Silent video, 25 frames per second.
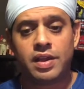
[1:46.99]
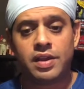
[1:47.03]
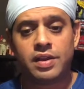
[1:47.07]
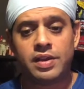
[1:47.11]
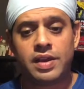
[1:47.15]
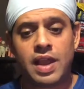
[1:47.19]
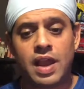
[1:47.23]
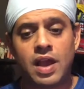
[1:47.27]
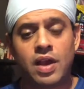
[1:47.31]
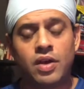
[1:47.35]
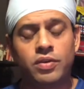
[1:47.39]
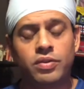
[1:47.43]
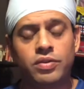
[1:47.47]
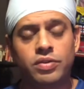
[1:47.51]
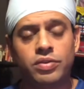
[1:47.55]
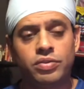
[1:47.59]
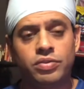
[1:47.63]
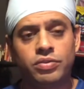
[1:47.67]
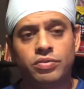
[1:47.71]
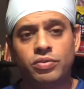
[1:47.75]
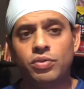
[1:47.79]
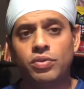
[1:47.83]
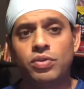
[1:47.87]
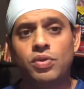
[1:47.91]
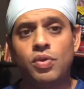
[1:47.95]
Now,
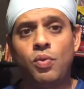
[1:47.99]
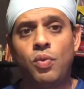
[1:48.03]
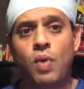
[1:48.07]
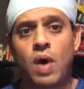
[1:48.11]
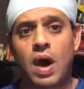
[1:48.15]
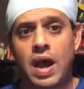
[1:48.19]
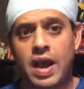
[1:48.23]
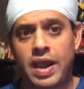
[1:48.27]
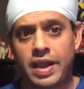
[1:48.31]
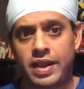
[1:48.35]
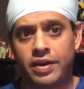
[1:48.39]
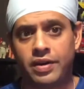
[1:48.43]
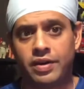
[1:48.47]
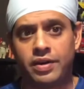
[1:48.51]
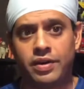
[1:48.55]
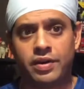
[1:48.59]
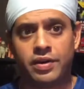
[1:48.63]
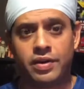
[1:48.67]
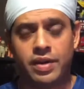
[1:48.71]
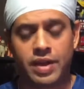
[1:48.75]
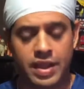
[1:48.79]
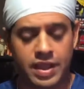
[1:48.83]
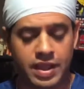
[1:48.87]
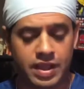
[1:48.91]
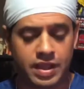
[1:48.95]
through the
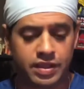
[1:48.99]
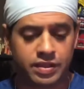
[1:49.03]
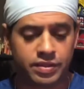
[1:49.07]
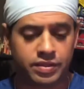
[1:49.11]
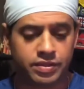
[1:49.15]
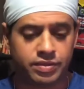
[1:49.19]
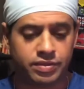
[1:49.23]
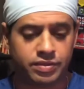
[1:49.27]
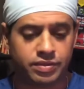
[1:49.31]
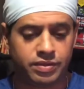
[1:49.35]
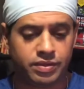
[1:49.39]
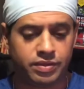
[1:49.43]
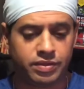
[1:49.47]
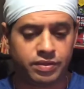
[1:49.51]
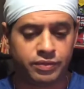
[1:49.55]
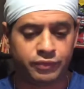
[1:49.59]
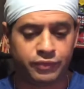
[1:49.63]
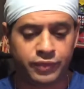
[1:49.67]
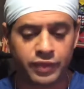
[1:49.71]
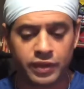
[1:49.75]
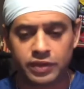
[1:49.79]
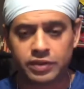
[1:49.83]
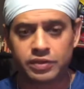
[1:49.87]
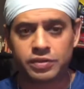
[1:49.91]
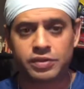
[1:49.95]
wire and
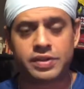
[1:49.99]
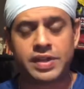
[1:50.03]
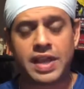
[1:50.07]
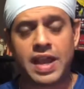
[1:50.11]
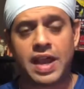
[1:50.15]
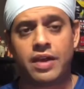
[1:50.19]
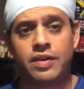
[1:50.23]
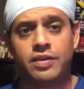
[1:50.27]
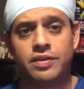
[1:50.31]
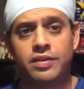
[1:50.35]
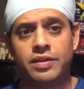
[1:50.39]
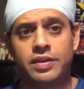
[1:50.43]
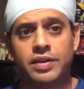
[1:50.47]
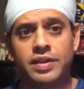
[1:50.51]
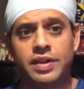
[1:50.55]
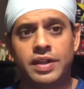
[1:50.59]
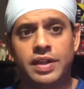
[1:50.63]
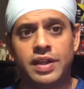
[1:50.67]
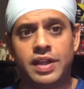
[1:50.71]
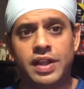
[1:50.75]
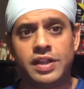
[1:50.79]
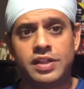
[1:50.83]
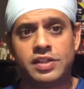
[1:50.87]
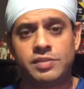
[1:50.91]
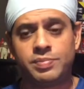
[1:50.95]
filter down,
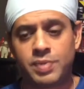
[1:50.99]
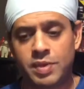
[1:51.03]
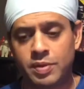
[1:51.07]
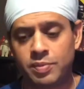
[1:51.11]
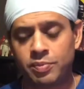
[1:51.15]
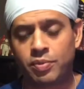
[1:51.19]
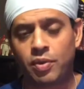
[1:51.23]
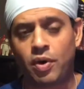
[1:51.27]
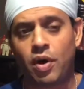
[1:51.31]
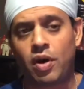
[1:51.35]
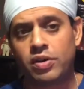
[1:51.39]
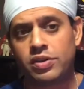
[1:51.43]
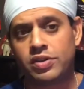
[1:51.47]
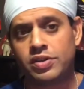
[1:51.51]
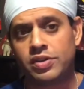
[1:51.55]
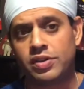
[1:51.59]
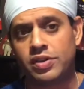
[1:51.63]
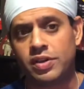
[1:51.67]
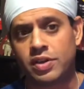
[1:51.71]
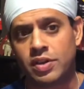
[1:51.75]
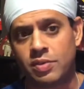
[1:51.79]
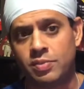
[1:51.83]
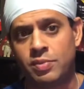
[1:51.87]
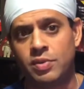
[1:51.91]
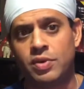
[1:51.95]
it's been brought to the
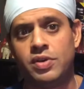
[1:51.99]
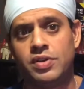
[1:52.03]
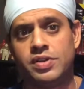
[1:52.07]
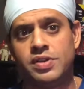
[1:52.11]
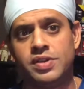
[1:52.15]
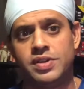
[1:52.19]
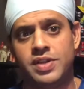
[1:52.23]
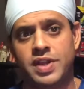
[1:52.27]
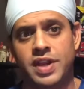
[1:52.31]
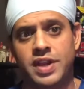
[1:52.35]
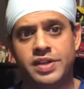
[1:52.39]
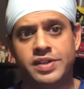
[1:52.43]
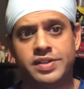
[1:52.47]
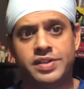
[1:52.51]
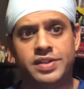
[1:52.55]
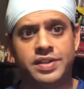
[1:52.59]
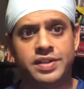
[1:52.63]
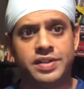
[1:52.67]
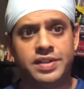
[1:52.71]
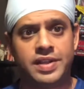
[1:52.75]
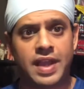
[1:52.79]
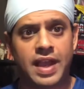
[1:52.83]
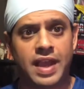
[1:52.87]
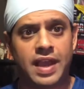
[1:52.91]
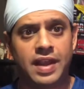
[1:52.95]
community's
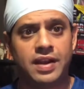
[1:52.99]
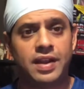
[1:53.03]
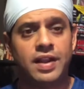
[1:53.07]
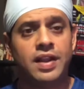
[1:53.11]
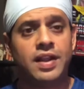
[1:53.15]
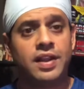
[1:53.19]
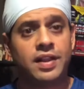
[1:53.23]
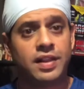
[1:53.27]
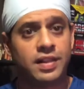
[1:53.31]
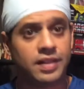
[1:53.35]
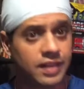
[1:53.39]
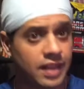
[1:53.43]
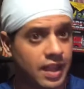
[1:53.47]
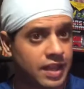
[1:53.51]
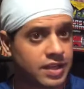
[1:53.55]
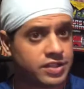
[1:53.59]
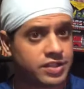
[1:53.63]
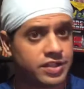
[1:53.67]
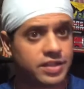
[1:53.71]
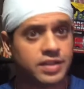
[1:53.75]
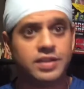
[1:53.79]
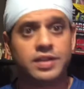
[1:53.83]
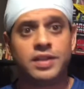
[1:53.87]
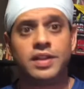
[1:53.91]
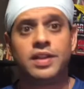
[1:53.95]
attention that
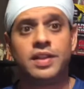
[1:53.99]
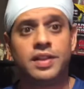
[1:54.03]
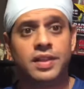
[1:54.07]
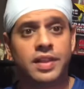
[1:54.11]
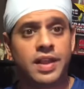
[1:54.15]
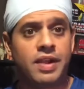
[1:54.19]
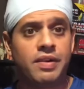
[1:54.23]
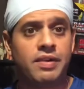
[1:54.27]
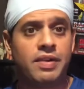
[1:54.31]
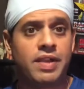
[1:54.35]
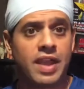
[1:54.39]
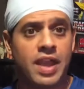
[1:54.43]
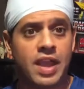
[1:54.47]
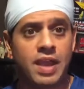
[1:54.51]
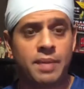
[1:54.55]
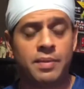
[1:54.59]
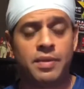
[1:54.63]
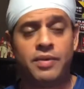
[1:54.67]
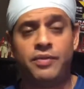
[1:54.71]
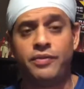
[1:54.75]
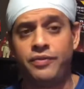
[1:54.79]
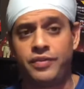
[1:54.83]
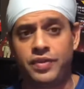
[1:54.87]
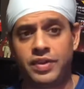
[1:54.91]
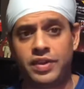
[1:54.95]
legend Larry
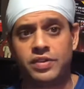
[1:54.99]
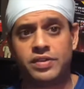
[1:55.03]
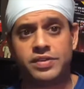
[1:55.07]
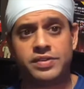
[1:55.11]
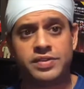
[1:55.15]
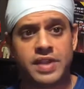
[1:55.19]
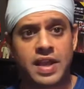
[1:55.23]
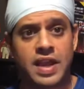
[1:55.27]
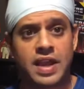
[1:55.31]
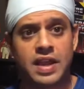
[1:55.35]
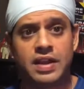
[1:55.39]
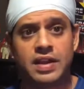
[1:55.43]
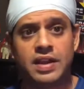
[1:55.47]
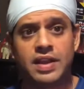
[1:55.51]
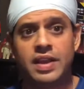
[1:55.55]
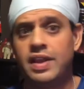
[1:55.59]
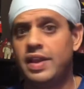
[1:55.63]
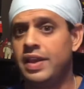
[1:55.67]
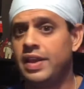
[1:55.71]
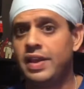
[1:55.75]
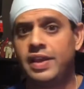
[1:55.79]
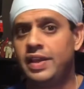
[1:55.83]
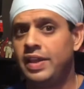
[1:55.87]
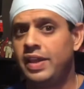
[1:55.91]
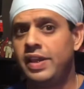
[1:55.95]
Hama feels that
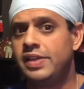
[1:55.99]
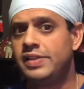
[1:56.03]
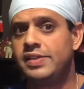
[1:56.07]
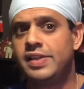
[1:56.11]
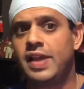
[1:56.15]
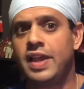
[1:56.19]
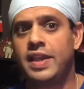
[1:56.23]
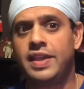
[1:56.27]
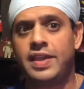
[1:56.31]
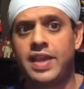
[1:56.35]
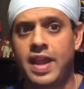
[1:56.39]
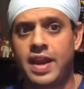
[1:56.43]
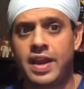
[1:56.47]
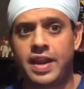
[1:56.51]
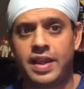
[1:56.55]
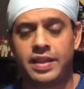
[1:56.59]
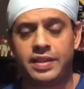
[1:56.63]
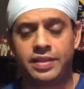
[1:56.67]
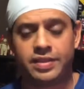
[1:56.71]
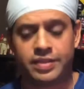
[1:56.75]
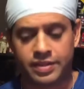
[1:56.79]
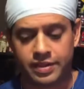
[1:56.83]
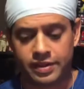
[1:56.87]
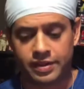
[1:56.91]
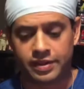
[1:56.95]
he's not
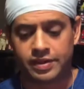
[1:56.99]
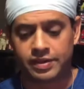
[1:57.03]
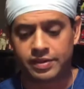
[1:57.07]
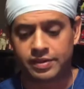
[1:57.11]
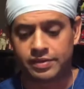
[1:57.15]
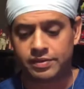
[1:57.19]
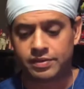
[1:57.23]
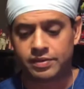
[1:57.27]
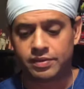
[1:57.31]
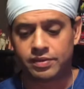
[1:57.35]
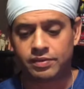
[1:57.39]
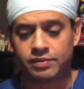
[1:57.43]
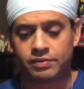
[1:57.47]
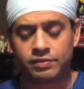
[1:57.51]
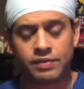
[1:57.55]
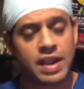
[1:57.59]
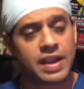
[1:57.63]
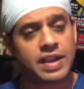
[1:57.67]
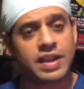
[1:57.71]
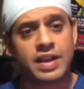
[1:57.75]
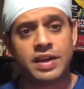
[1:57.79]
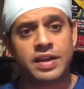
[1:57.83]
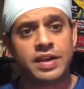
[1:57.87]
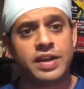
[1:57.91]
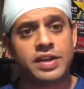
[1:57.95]
getting the
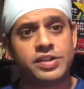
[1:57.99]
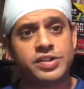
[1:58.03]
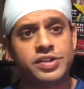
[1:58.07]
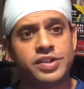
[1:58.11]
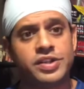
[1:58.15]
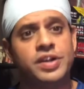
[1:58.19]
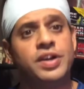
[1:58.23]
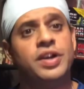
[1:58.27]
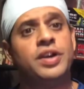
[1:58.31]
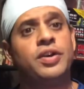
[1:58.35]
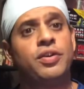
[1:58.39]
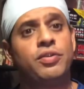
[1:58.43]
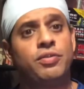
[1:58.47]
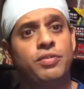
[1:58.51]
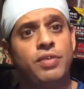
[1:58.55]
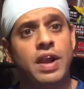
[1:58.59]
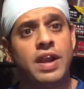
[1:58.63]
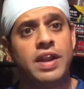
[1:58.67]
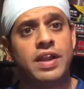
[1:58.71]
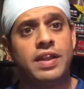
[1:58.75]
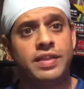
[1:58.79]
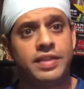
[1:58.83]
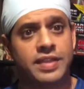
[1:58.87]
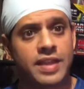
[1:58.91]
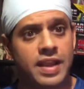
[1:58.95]
recognition and
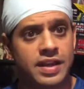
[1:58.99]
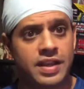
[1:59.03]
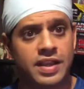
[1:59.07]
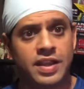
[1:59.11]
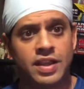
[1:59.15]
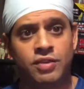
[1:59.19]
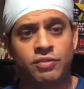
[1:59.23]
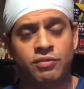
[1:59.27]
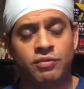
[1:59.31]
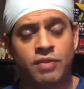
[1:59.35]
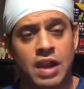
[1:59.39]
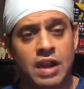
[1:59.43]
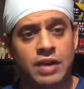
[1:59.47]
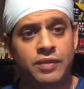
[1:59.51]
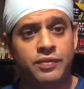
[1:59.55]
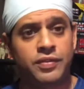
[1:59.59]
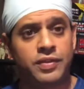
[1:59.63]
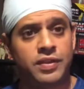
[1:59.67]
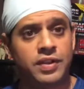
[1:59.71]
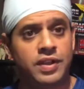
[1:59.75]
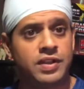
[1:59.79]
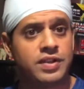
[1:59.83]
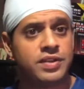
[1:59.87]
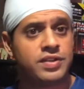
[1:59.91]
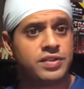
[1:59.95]
credit that he
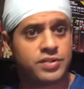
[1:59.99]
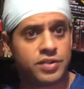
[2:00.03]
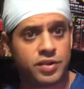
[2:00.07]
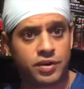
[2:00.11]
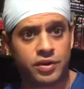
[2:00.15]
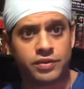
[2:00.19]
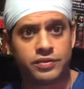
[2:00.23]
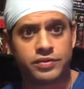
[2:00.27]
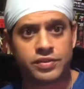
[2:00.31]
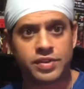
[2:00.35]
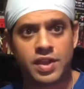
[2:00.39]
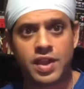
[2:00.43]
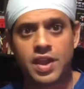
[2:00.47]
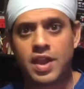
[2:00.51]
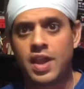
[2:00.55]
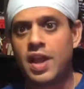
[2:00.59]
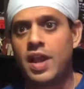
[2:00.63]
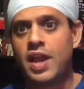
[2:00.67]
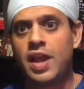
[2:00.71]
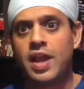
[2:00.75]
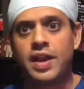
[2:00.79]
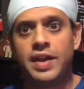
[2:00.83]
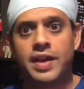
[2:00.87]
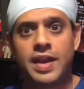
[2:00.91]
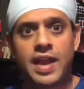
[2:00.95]
rightfully deserves.
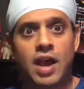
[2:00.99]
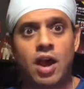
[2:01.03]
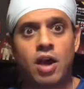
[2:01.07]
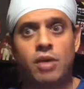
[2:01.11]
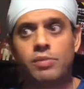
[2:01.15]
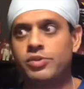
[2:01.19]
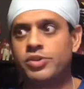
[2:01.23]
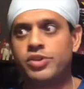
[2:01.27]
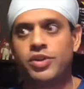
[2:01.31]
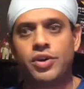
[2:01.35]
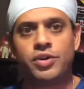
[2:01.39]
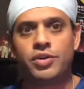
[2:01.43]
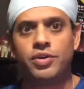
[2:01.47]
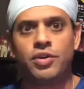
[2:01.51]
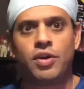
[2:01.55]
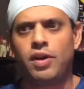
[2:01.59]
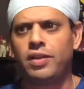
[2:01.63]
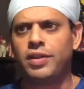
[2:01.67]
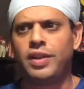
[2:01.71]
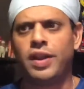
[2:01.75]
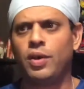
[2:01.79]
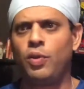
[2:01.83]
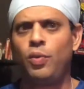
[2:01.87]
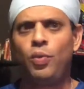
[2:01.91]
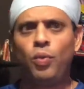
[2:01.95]
Now, I'm sure you're all
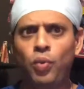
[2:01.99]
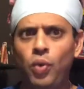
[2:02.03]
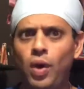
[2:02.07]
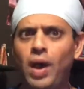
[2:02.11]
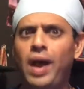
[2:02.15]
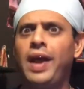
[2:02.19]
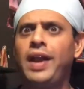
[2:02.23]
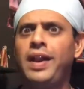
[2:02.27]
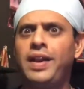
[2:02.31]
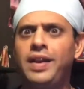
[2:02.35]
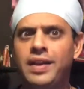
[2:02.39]
like, what?